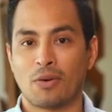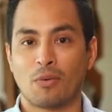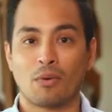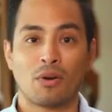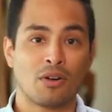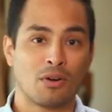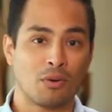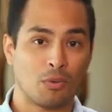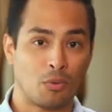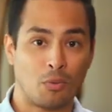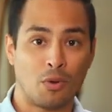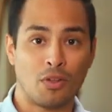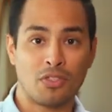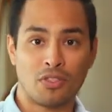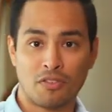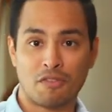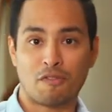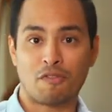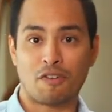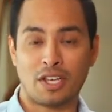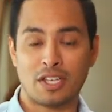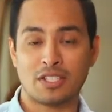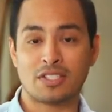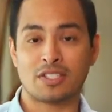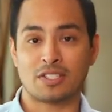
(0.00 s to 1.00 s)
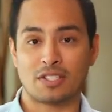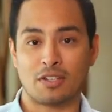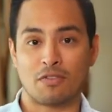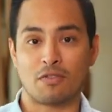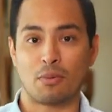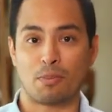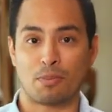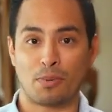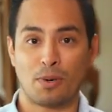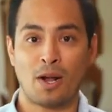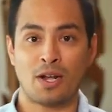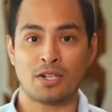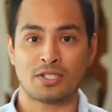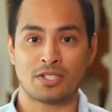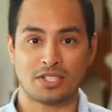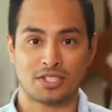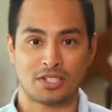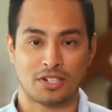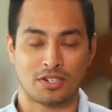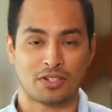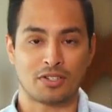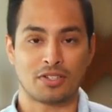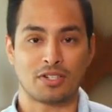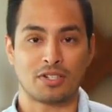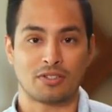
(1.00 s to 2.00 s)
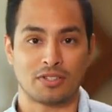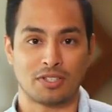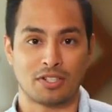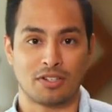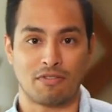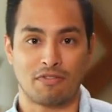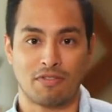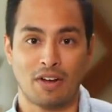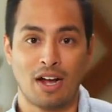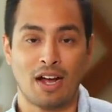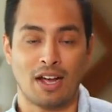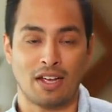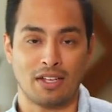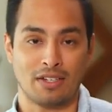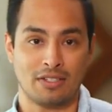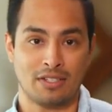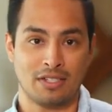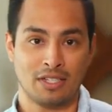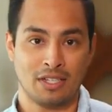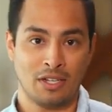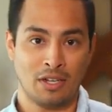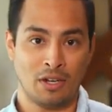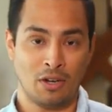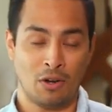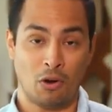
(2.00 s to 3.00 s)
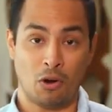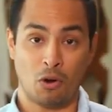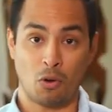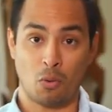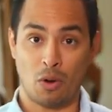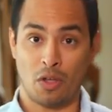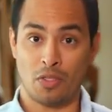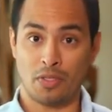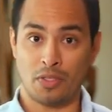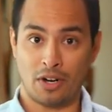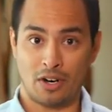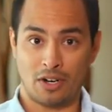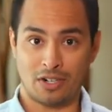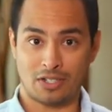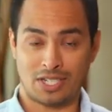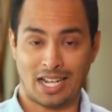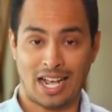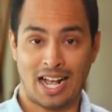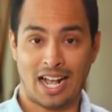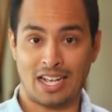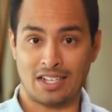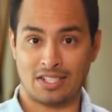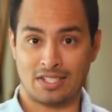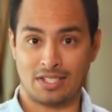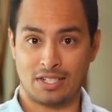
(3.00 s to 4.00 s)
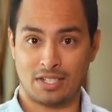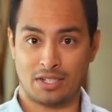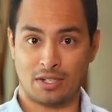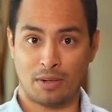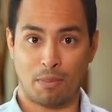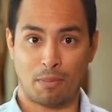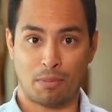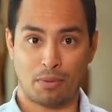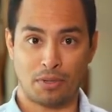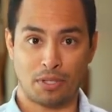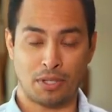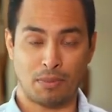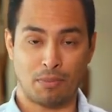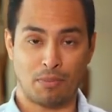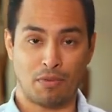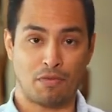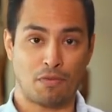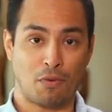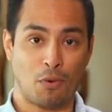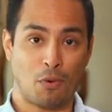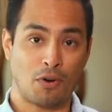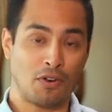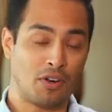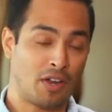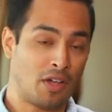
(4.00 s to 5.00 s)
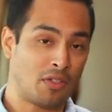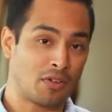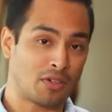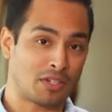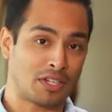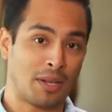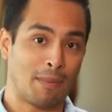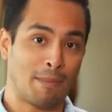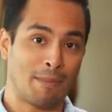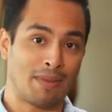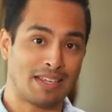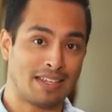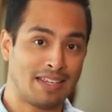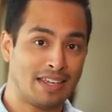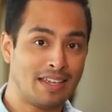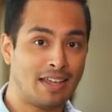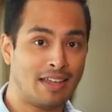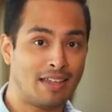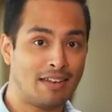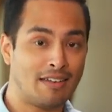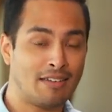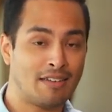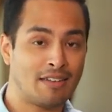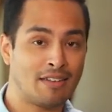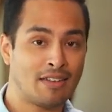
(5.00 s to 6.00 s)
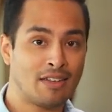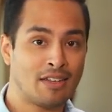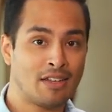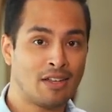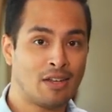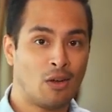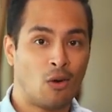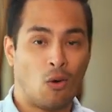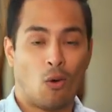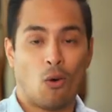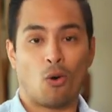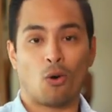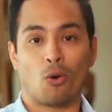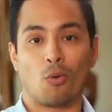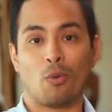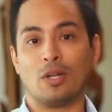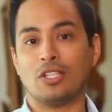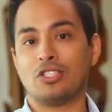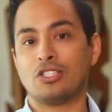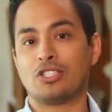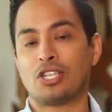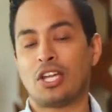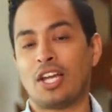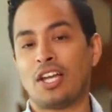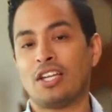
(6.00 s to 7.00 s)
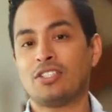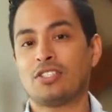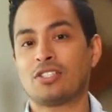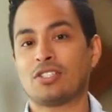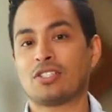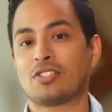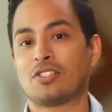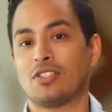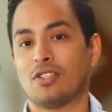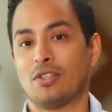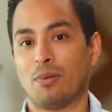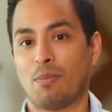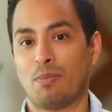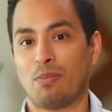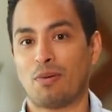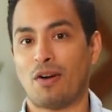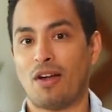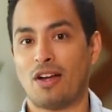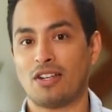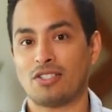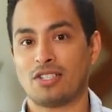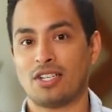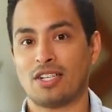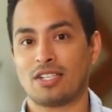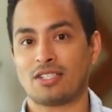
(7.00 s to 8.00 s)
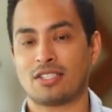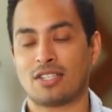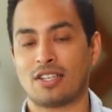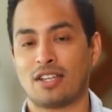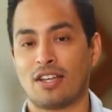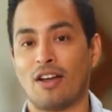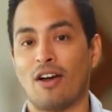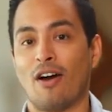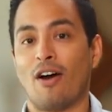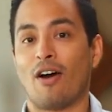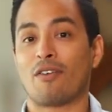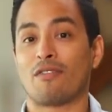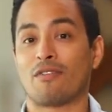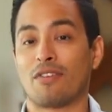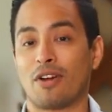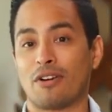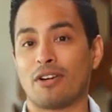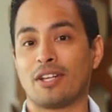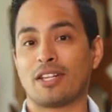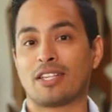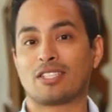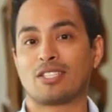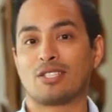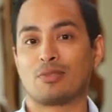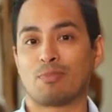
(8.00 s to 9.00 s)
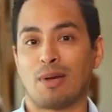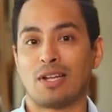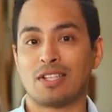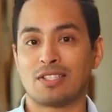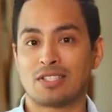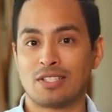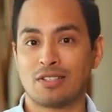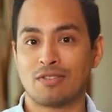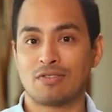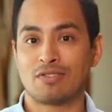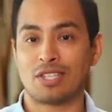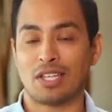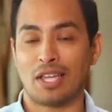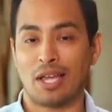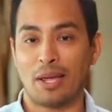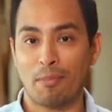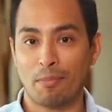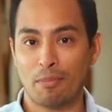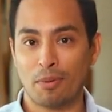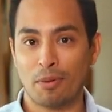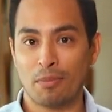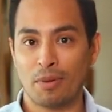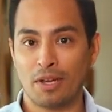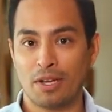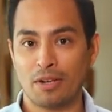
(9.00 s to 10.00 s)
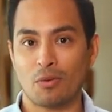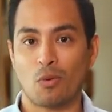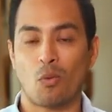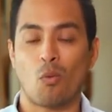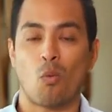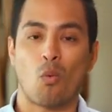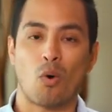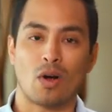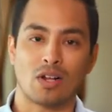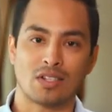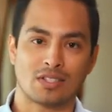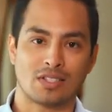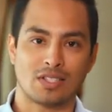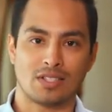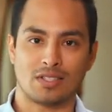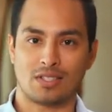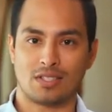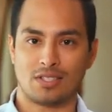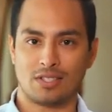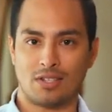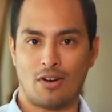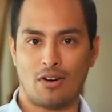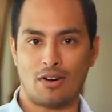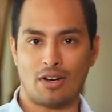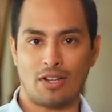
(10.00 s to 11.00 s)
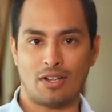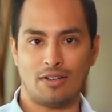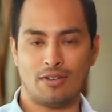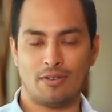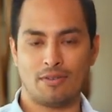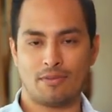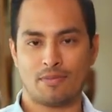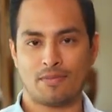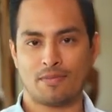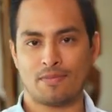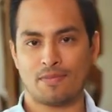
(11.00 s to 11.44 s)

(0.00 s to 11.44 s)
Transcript: Well, when the phases of the project are clearly defined, or when there are tasks to complete before another can begin, or when changes to the project are very expensive to implement once it's started.